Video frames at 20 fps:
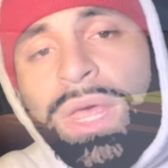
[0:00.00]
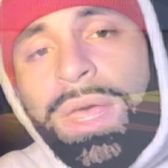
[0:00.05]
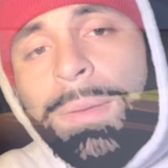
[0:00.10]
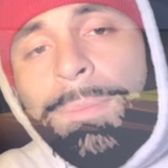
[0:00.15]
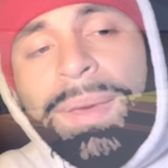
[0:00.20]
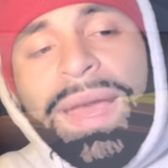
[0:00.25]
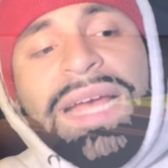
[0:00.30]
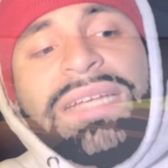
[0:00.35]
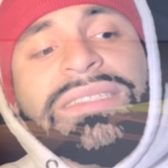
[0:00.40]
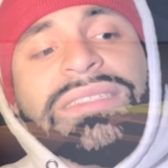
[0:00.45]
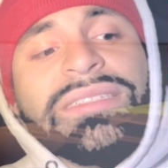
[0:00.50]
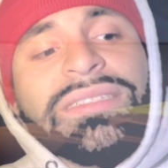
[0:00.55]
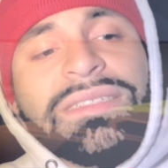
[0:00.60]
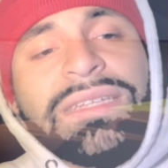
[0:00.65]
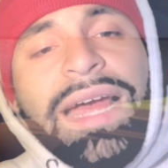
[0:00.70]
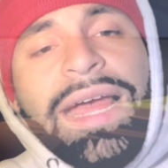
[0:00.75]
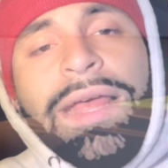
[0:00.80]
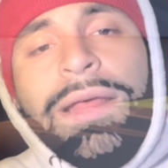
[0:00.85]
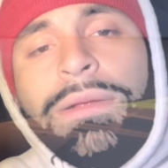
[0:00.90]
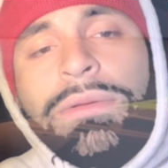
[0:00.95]
passing
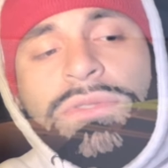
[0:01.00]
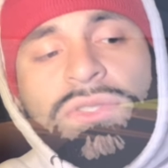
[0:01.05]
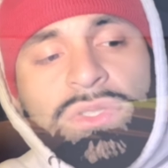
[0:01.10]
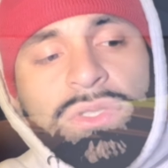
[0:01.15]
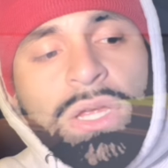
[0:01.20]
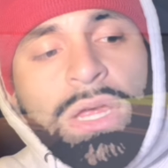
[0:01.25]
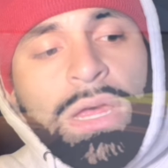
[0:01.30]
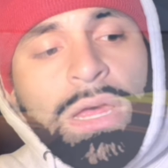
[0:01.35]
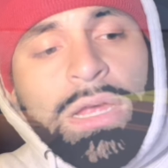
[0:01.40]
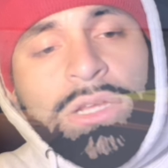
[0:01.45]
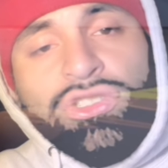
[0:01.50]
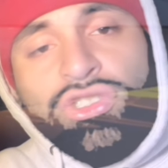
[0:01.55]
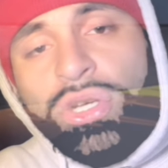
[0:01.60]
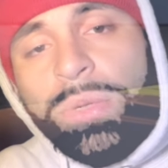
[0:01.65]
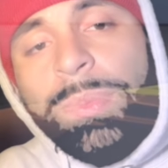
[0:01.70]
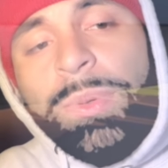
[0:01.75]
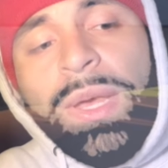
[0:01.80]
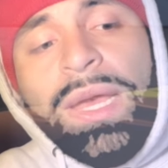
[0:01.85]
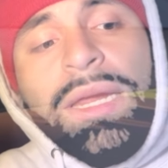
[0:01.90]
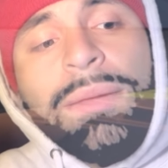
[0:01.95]
styles,
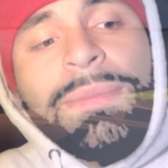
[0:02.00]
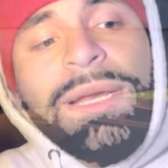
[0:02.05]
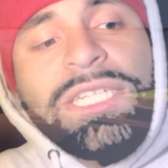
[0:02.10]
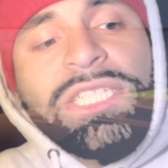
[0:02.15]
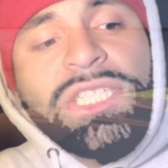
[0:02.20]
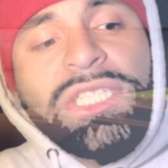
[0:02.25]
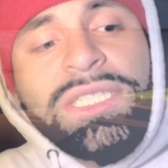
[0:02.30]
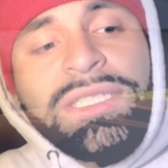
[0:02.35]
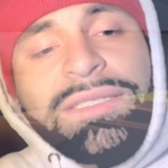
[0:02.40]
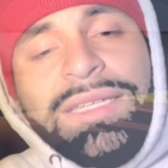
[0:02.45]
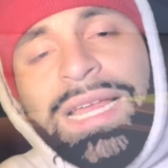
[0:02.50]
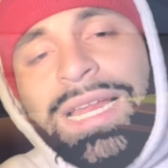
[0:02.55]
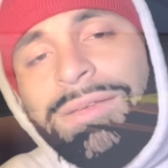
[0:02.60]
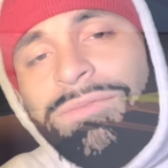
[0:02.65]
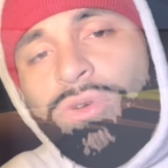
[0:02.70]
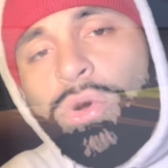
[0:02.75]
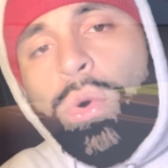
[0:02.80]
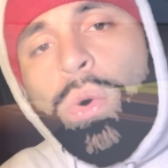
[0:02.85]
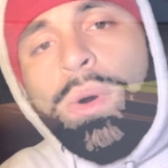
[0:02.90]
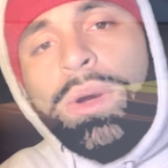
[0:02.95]
dribble animations, and of
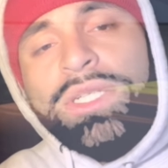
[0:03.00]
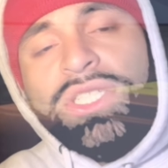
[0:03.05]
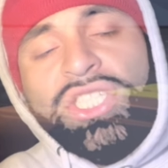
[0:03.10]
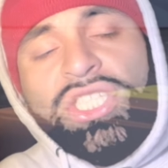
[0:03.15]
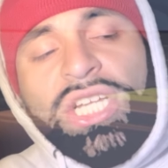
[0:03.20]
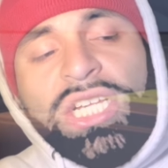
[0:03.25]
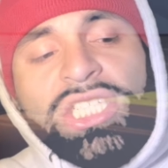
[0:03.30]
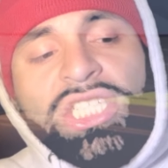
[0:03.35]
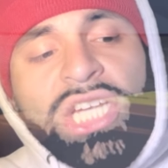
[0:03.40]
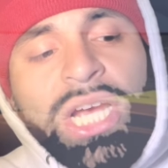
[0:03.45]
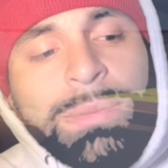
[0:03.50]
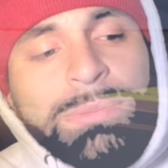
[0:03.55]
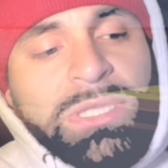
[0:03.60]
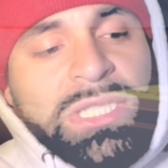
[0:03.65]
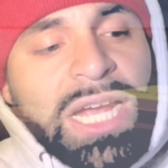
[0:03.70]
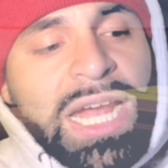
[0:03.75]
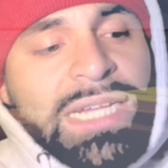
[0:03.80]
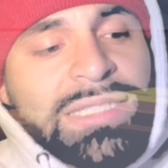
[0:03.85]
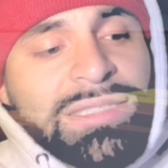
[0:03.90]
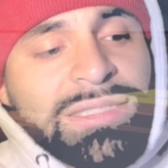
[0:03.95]
course, jump
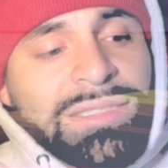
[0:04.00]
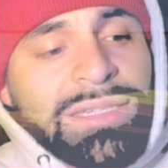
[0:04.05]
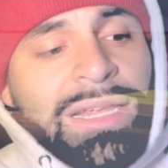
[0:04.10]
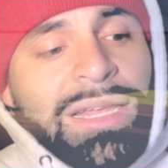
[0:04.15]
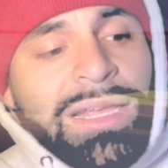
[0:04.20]
shots.